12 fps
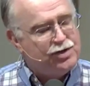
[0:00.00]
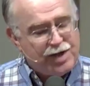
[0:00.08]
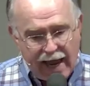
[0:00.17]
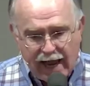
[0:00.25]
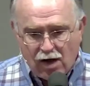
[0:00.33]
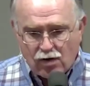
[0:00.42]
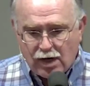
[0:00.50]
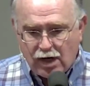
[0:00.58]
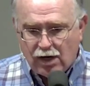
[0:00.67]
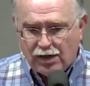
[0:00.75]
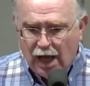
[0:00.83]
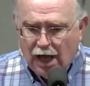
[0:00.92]
is how
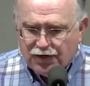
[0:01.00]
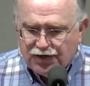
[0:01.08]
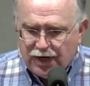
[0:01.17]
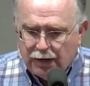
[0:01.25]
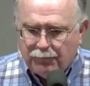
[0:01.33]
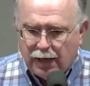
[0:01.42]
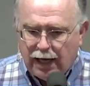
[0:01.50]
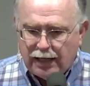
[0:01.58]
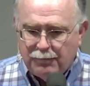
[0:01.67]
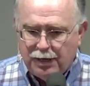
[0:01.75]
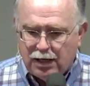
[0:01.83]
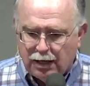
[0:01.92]
could
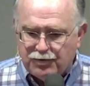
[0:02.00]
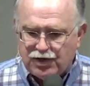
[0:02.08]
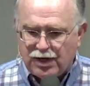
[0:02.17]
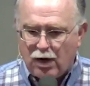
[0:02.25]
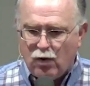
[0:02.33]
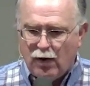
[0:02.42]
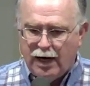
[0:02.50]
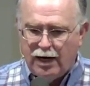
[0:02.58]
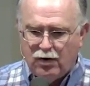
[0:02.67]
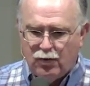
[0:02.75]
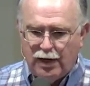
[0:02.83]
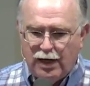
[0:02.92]
somebody become so
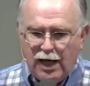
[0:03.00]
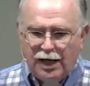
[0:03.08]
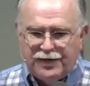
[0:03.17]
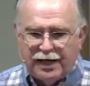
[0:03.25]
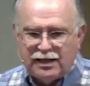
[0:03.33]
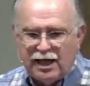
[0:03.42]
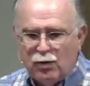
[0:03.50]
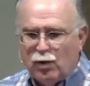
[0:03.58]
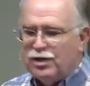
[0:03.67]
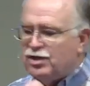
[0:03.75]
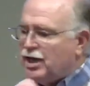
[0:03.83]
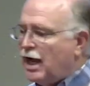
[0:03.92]
angry that
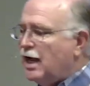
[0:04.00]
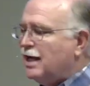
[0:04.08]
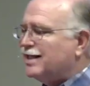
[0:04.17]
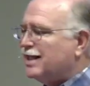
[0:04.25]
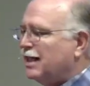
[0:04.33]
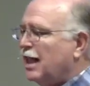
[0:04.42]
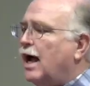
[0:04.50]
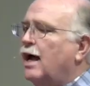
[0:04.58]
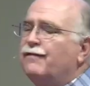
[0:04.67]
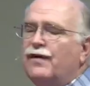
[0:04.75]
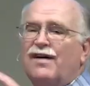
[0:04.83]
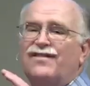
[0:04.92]
they would take the
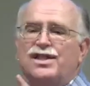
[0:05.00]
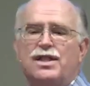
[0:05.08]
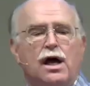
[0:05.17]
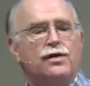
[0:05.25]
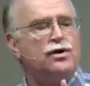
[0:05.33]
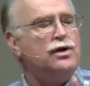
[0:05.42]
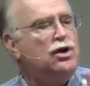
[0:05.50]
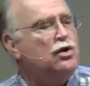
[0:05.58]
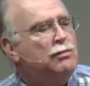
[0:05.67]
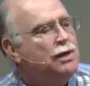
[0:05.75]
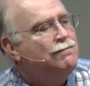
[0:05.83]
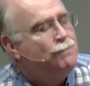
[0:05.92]
life of another
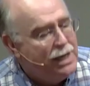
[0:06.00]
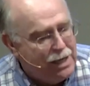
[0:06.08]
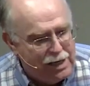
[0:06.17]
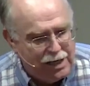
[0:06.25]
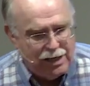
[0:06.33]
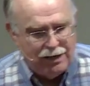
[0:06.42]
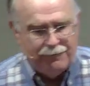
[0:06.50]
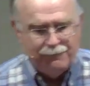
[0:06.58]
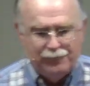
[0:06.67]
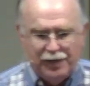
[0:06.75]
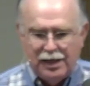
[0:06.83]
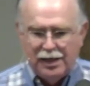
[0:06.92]
human
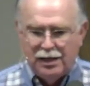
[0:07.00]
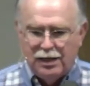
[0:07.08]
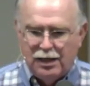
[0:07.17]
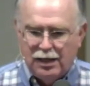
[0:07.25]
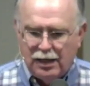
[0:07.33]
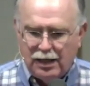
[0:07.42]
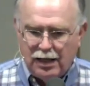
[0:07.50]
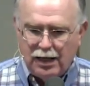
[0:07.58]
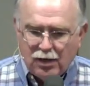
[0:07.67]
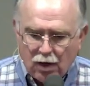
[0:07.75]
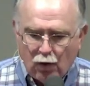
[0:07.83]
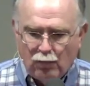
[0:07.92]
being
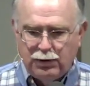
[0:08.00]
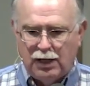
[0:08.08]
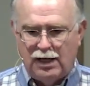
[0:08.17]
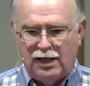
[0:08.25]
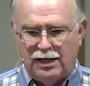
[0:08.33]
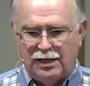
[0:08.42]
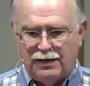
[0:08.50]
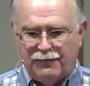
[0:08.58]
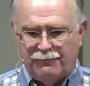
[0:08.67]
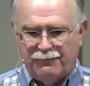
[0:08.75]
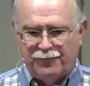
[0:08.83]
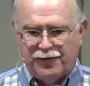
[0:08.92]
in cold blood?
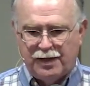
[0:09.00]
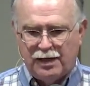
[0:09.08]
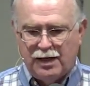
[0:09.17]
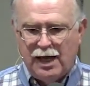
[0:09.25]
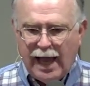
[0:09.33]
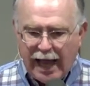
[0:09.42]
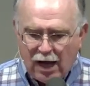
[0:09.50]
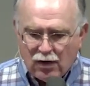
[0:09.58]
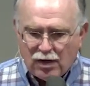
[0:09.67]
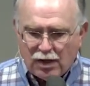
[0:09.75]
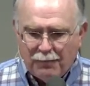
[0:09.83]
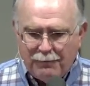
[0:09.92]

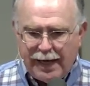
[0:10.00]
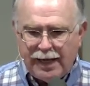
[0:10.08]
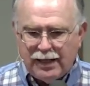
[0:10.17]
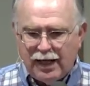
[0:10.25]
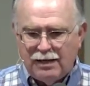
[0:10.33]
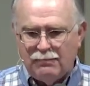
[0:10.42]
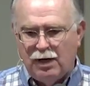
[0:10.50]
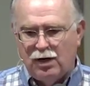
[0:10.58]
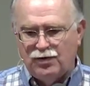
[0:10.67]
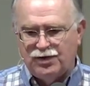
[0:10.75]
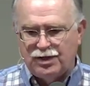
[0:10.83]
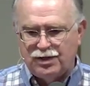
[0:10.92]
How could a man like
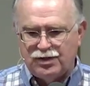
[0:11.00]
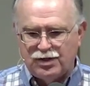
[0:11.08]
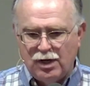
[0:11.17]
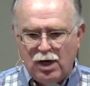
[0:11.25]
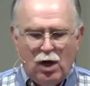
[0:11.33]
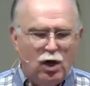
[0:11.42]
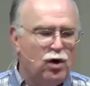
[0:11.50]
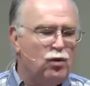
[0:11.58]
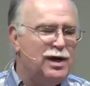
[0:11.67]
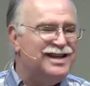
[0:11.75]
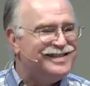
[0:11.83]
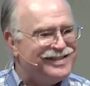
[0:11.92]
Moses,
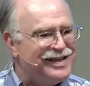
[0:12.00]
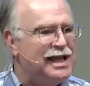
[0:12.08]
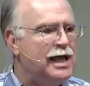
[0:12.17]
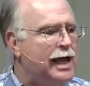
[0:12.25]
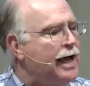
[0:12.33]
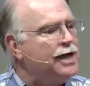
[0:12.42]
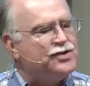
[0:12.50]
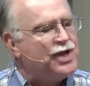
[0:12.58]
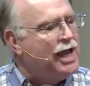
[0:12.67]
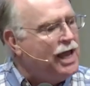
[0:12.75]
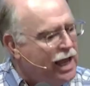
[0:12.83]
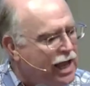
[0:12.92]
who we see
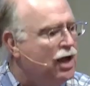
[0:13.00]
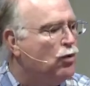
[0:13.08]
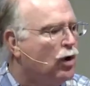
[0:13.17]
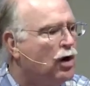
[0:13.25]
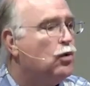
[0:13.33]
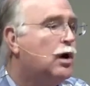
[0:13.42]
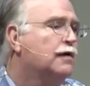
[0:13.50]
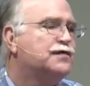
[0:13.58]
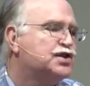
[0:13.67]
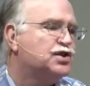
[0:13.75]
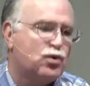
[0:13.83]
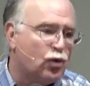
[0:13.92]
as a hero
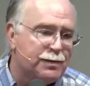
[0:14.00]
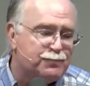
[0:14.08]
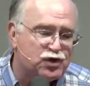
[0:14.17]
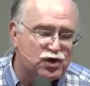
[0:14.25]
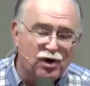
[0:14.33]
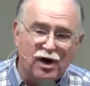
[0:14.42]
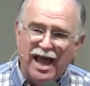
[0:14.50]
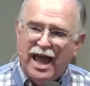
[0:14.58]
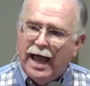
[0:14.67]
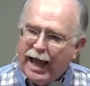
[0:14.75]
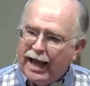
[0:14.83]
of Scripture,